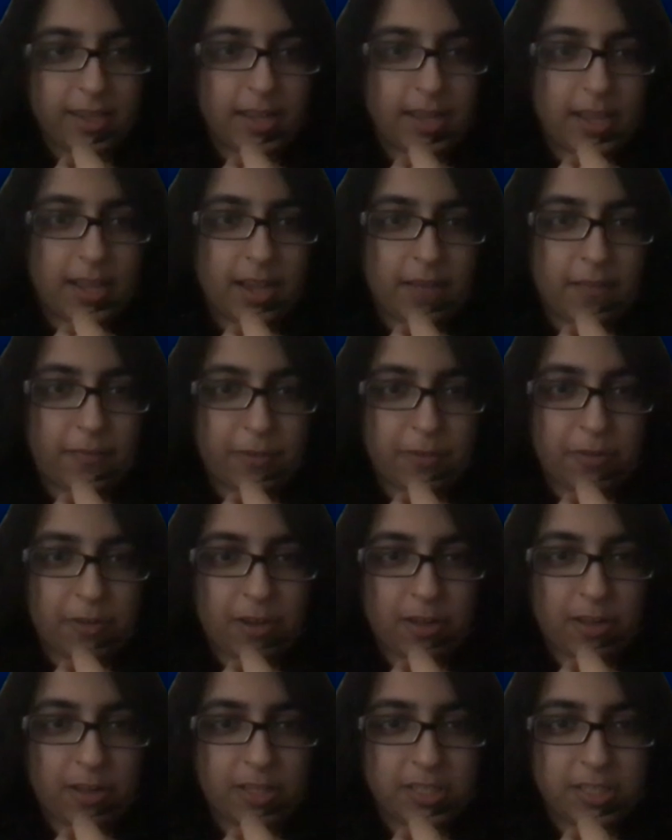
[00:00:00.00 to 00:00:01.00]
A few
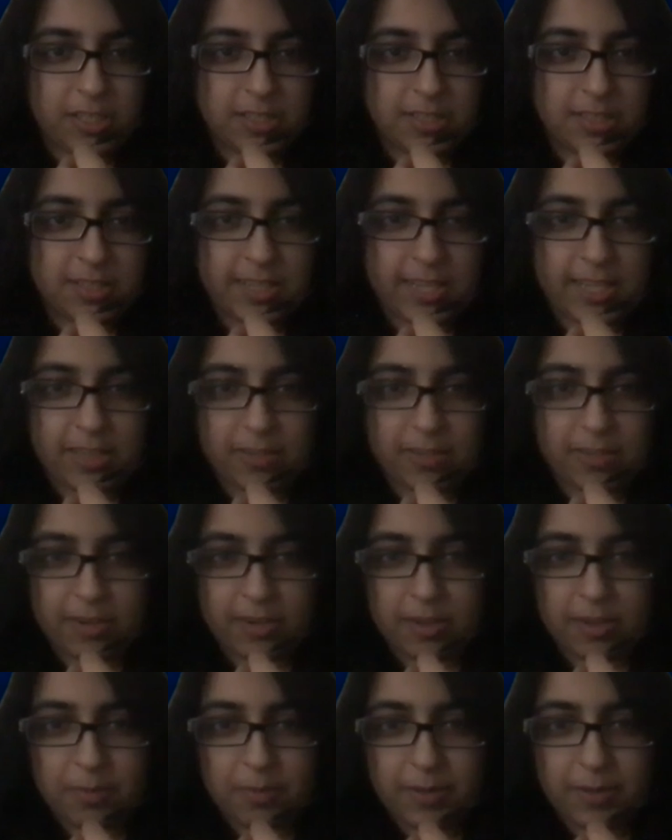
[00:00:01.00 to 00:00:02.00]
colleges, e-learning
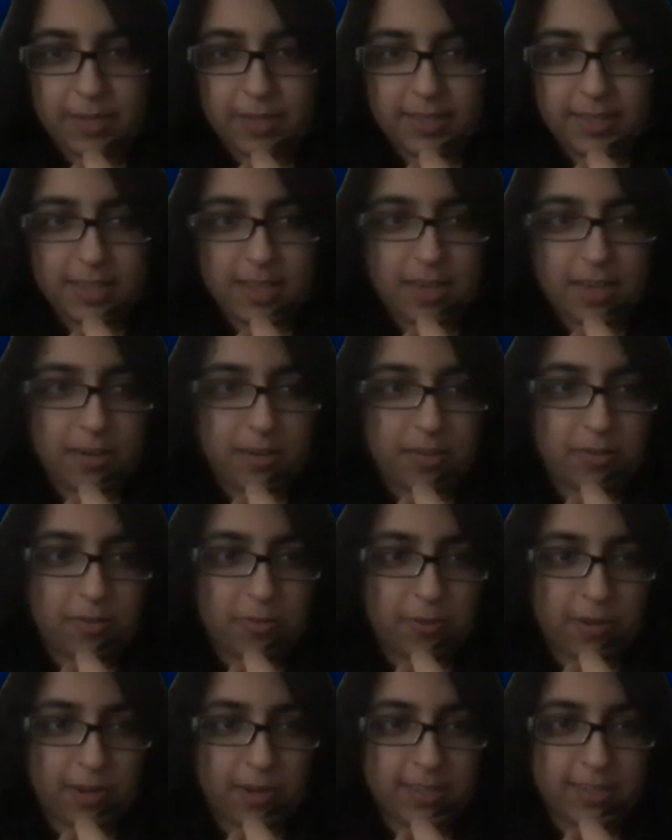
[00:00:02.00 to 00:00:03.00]
companies, and other
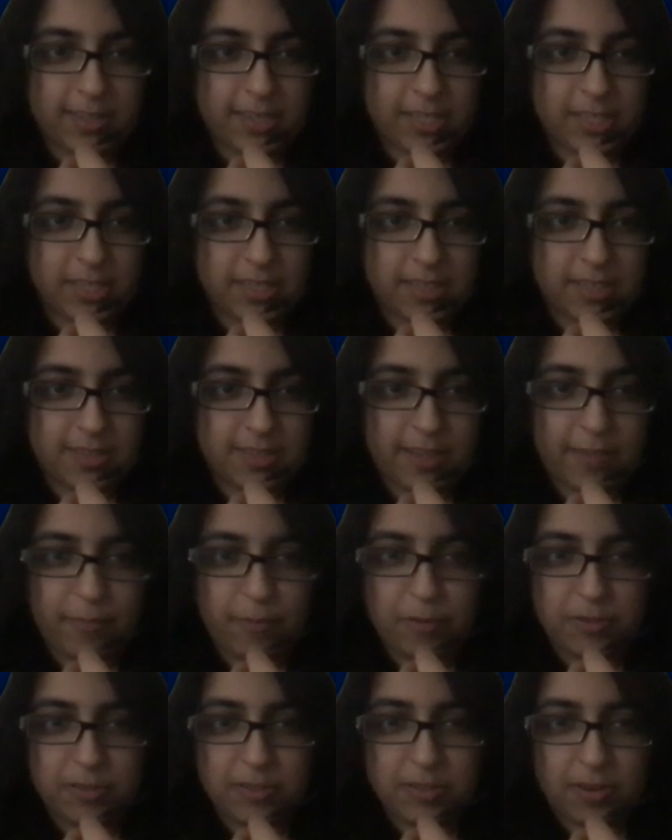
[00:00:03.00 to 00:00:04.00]
organizations have
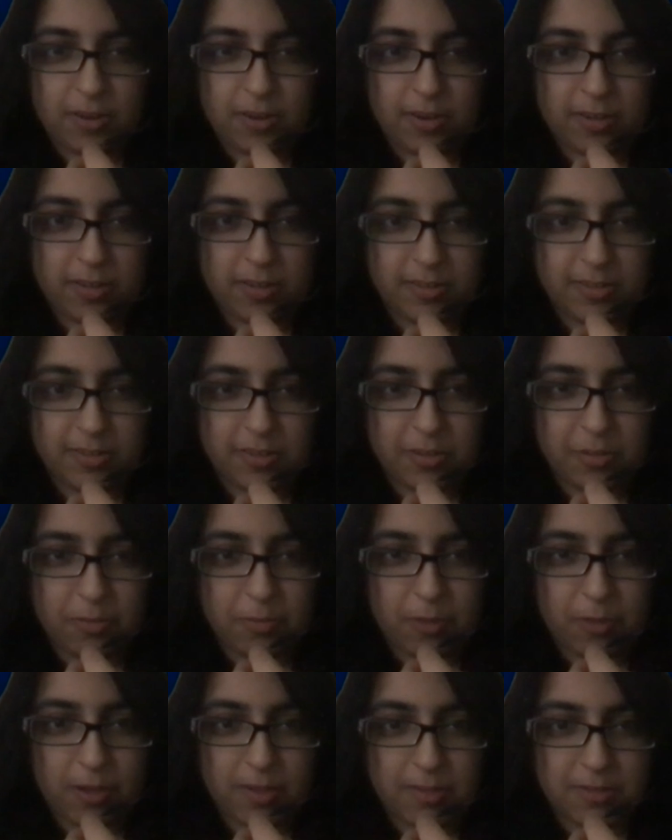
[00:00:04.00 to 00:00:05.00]
posted articles on their
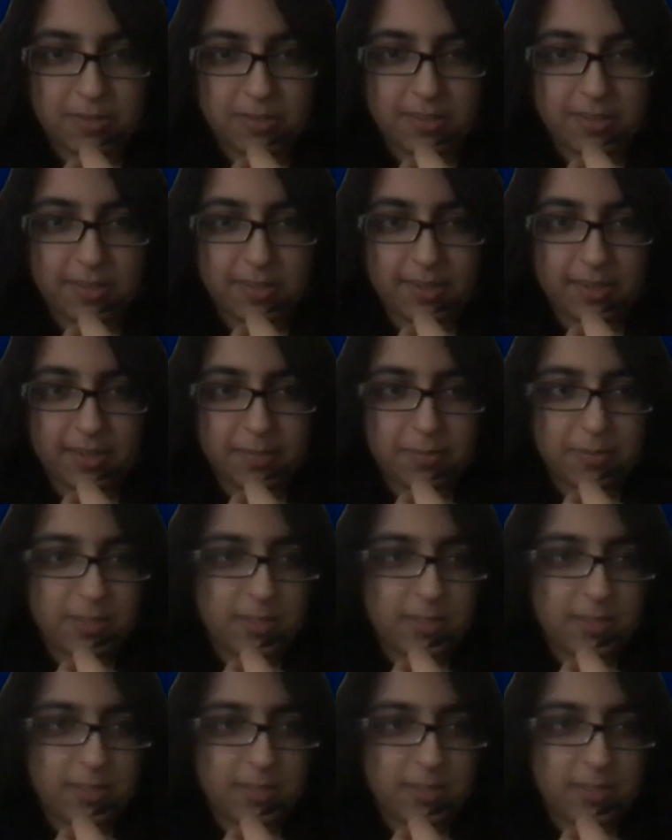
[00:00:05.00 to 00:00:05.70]
blogs with study tips.